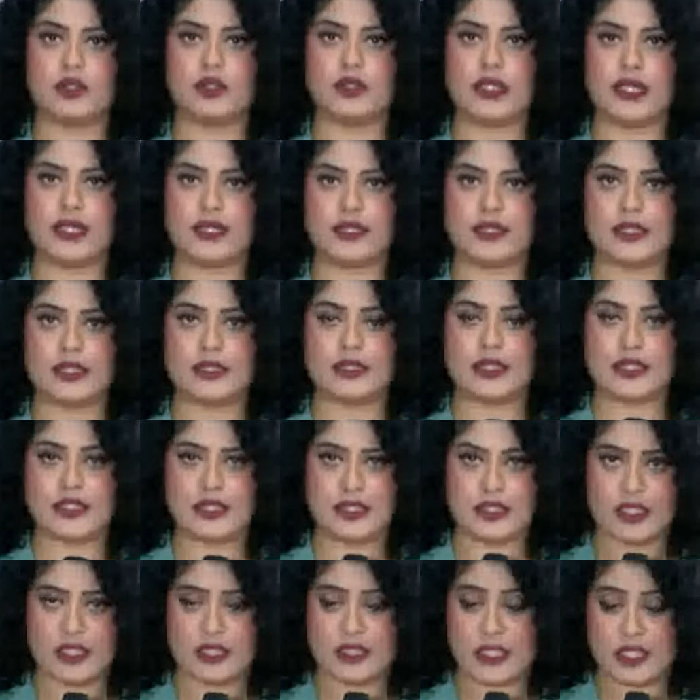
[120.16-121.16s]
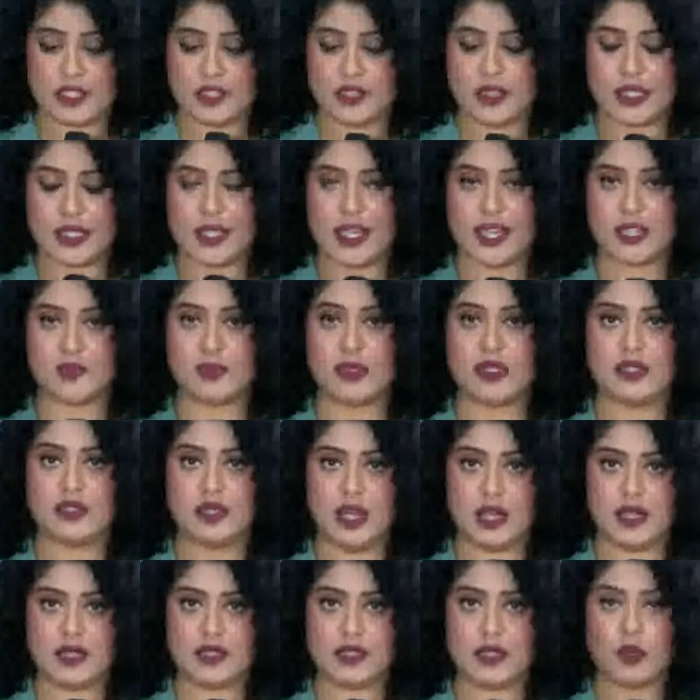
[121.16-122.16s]
that this such thing has been
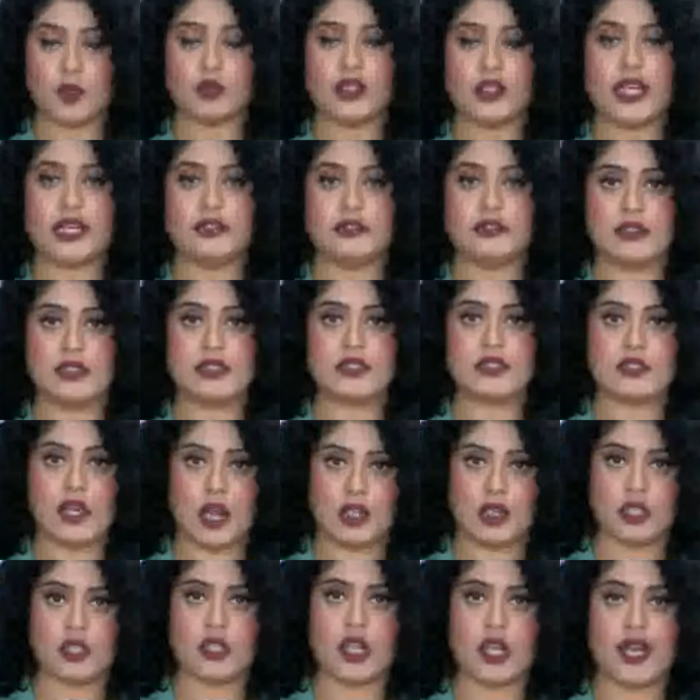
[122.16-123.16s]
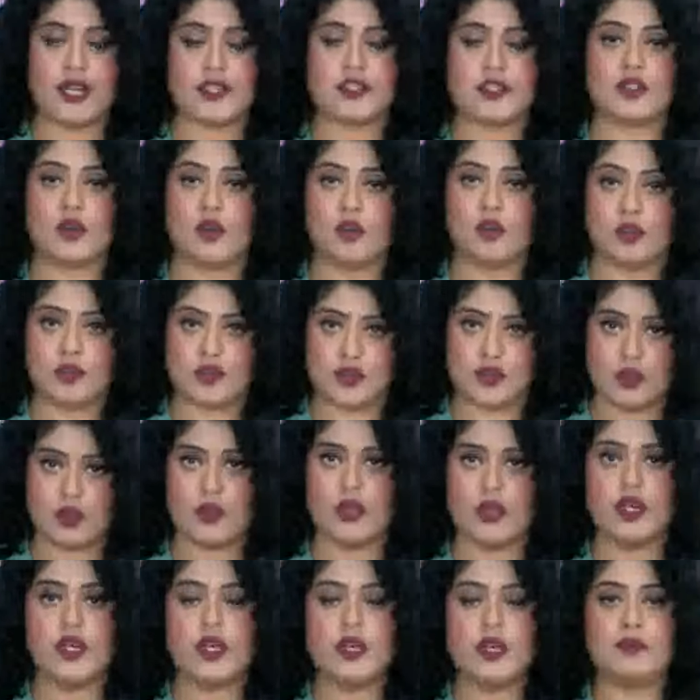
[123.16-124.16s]
done. Udayanidhi Stalin has
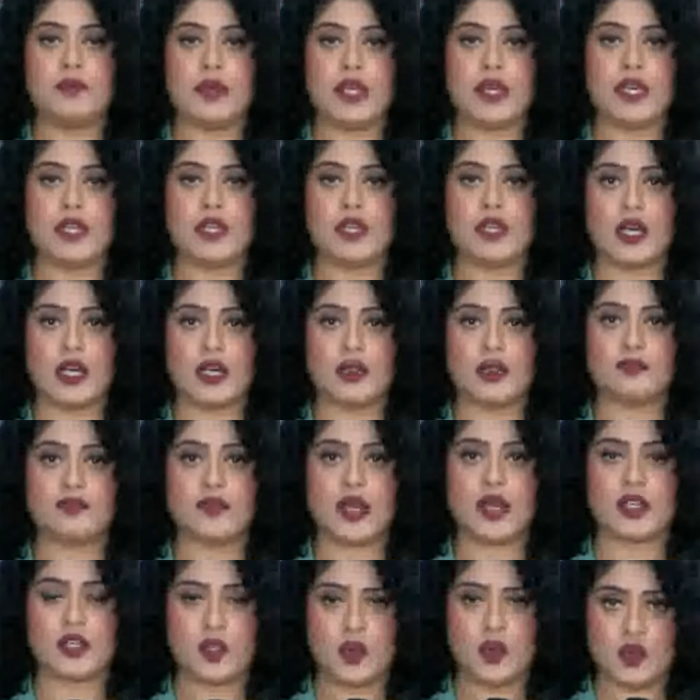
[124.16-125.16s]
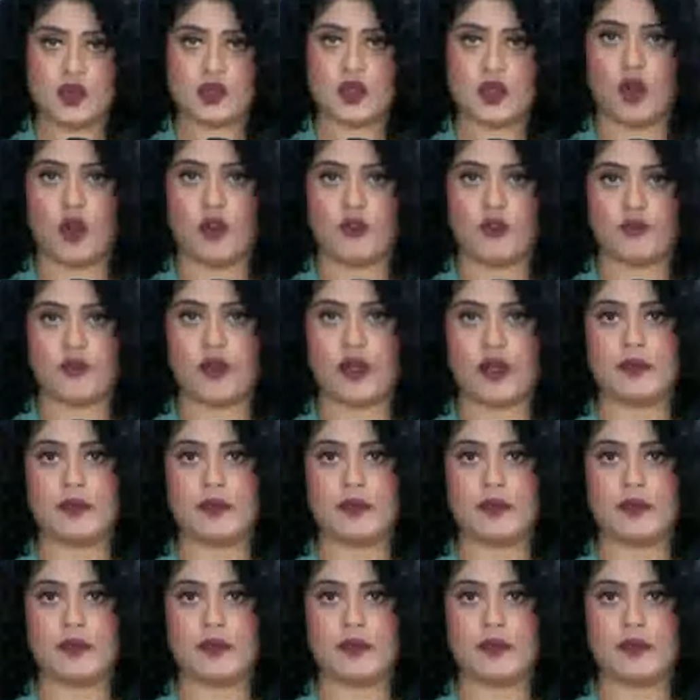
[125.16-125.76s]
also been accused of